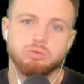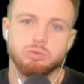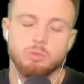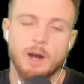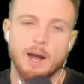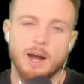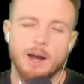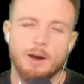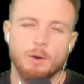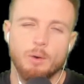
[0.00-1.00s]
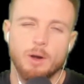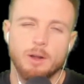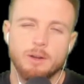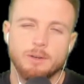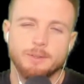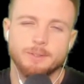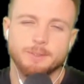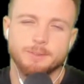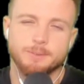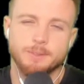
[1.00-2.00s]
Wow.
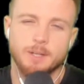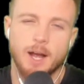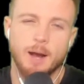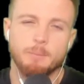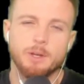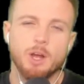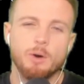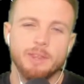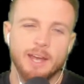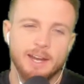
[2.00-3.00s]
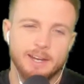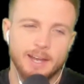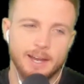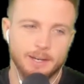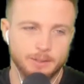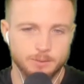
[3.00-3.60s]
I'm going to go with the 88.